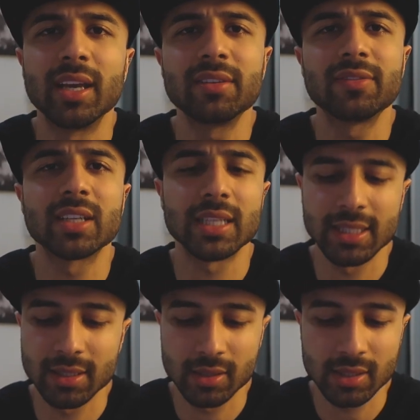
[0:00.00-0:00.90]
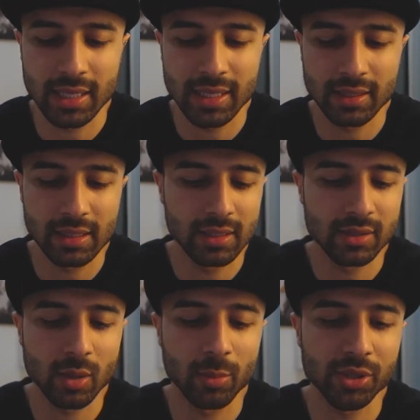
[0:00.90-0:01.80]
infinitely until I hit the stop